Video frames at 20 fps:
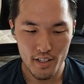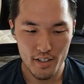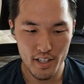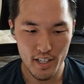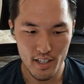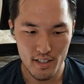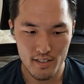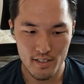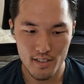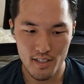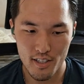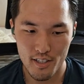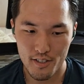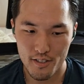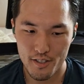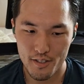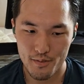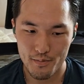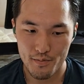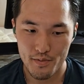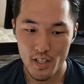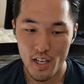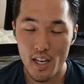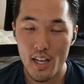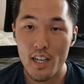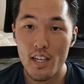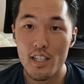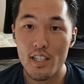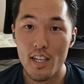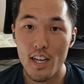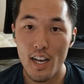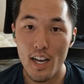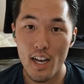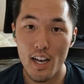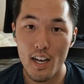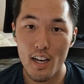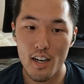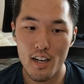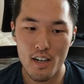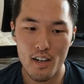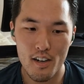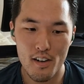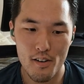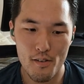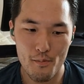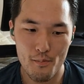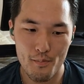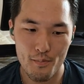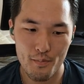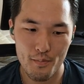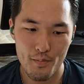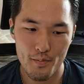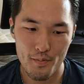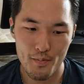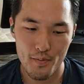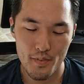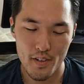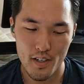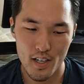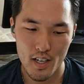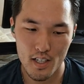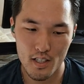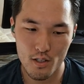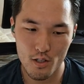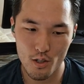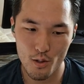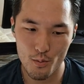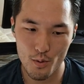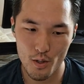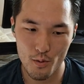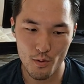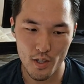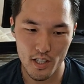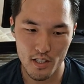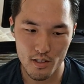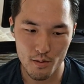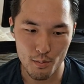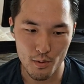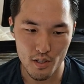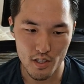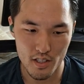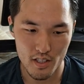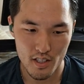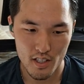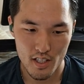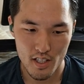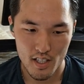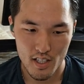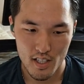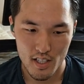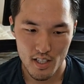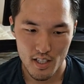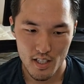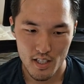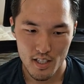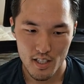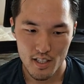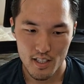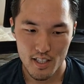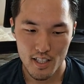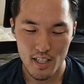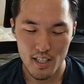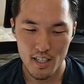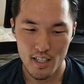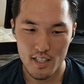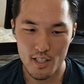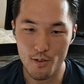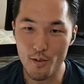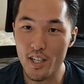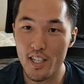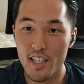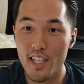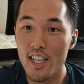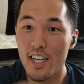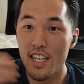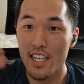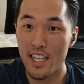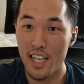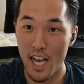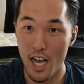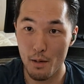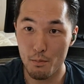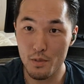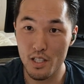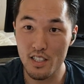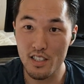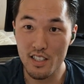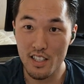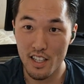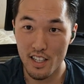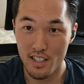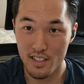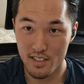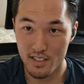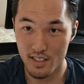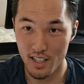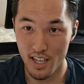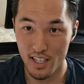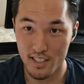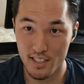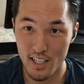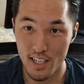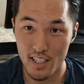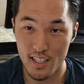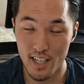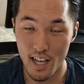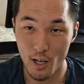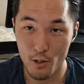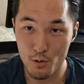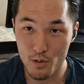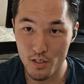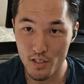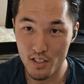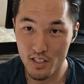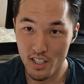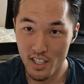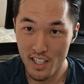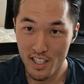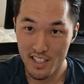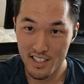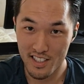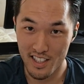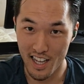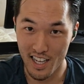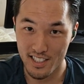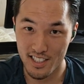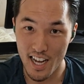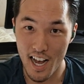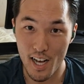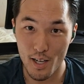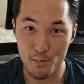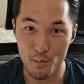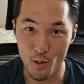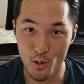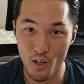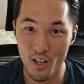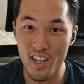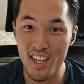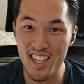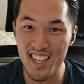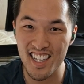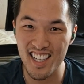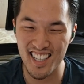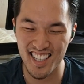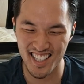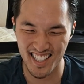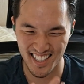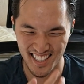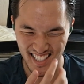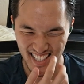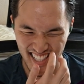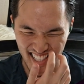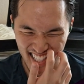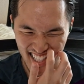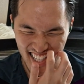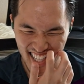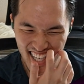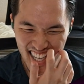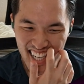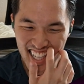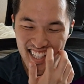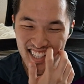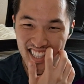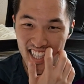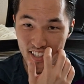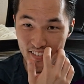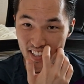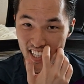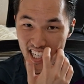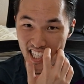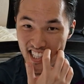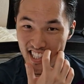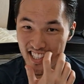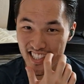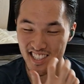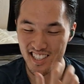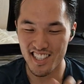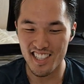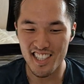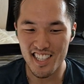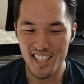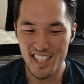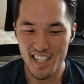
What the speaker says: Next, I don't know what rank to put. You know what, captain slash counselor slash admiral David Anderson.